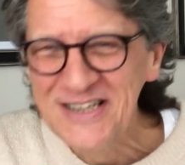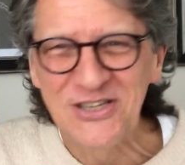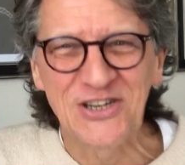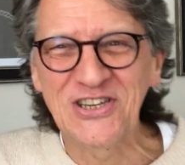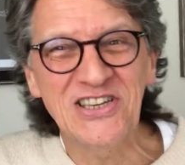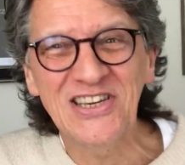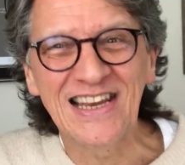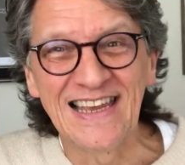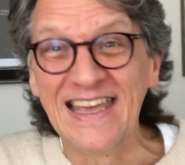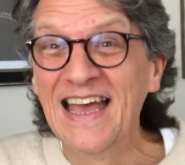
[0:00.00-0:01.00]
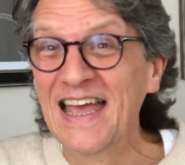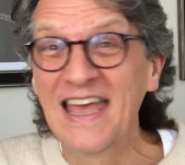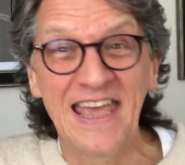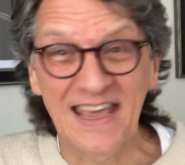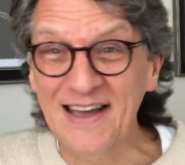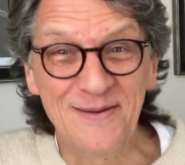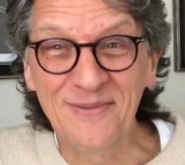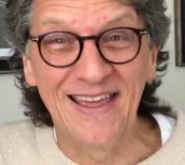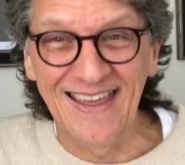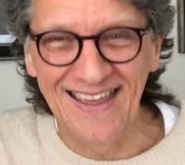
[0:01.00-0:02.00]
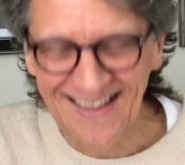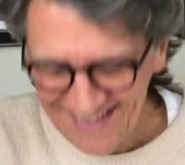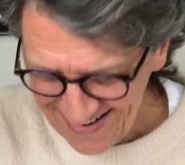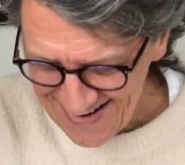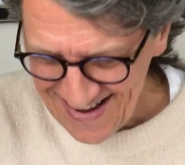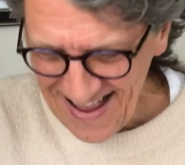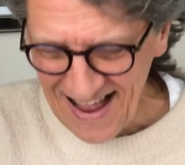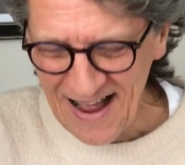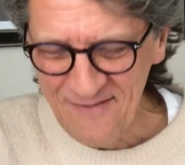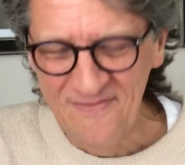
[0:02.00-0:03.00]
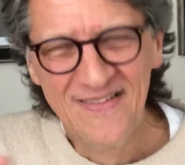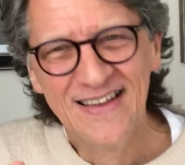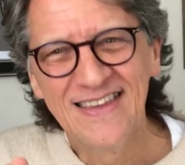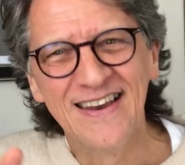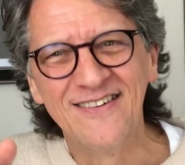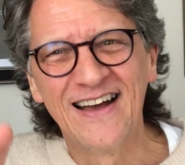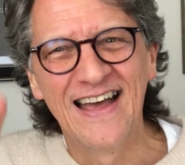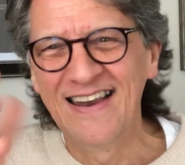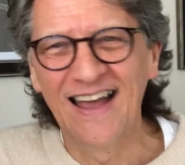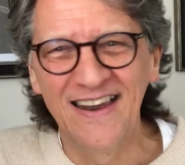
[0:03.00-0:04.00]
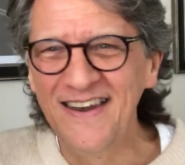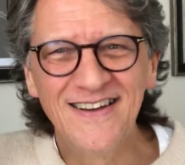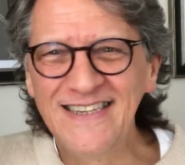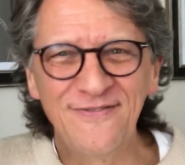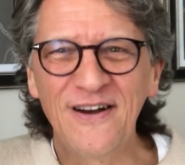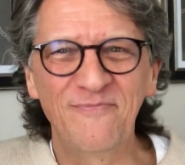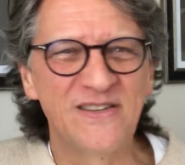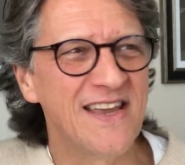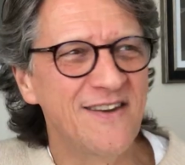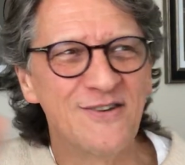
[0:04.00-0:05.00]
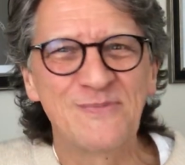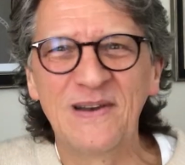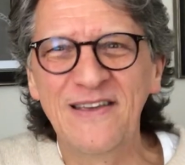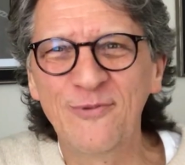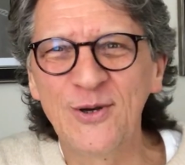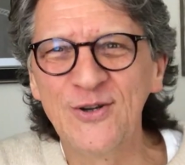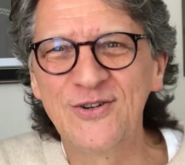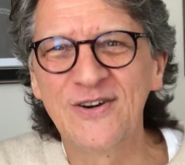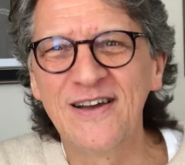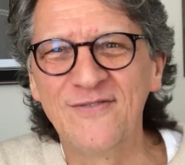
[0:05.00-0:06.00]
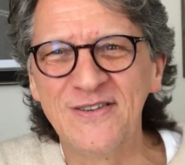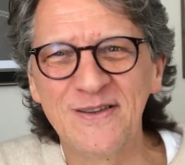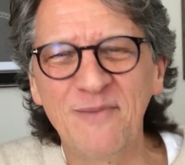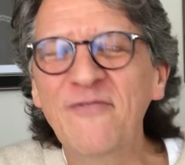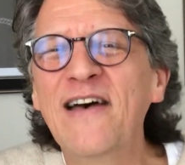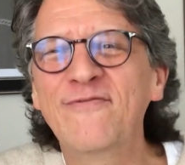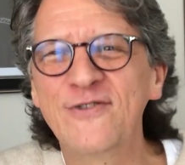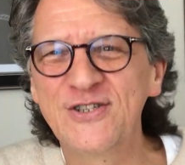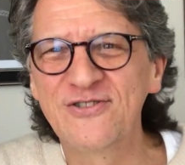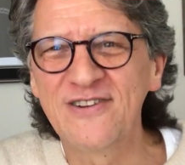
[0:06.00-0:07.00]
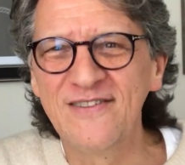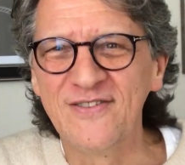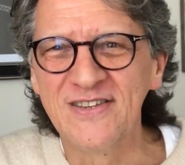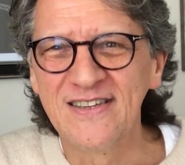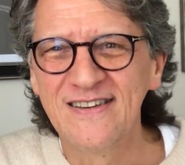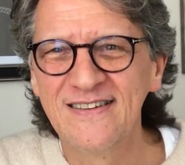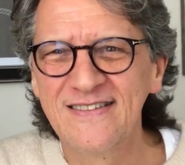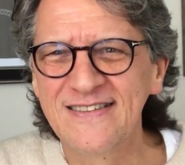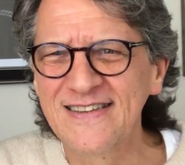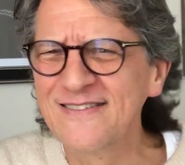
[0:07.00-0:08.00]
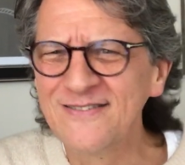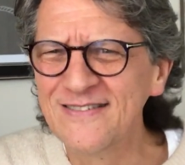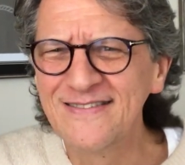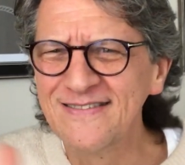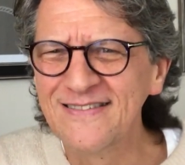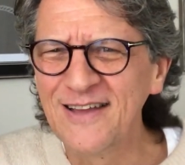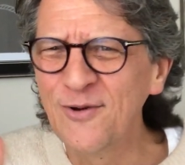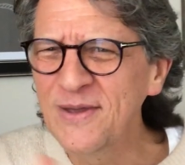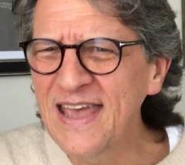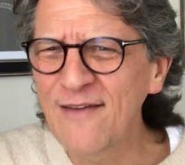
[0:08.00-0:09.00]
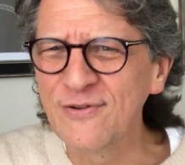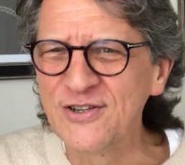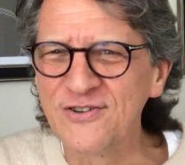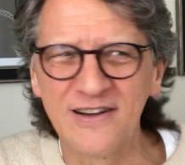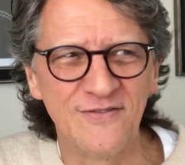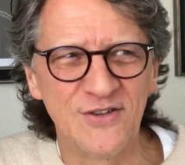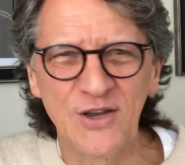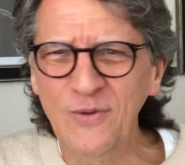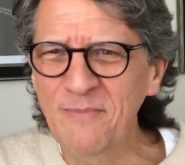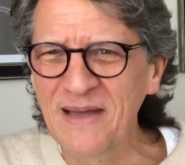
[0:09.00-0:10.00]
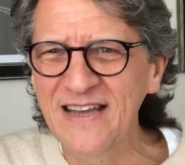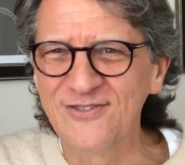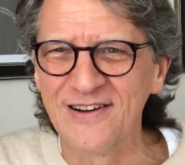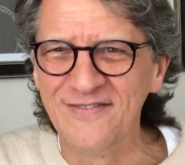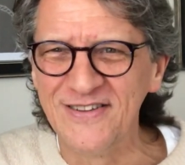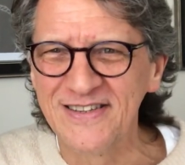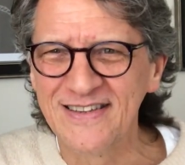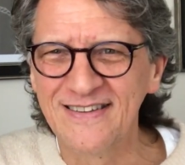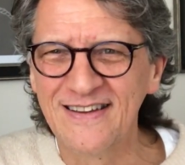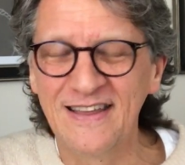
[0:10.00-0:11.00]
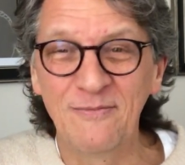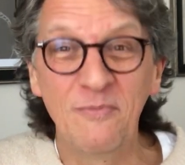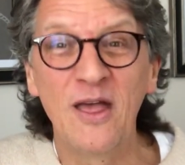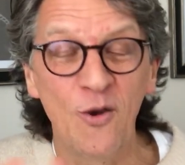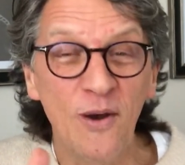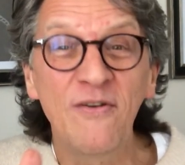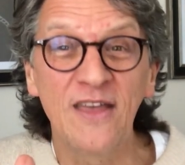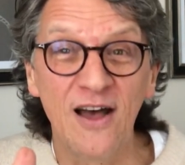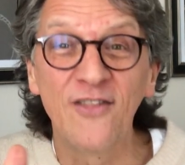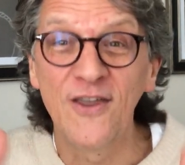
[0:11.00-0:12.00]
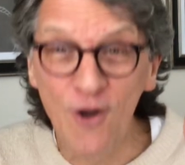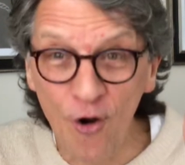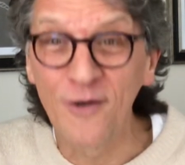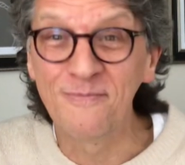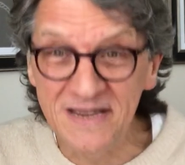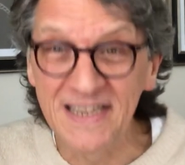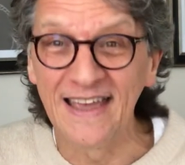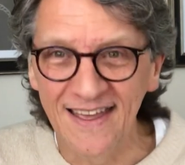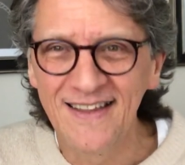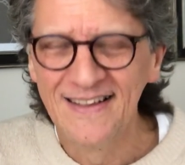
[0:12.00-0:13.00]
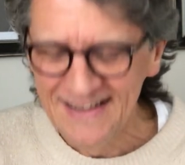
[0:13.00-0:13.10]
Statistically, it can't be. And 95% of us believe we're good drivers, above average drivers. So who are the average drivers? Who are the bad drivers? Whoever they are, they're not admitting it.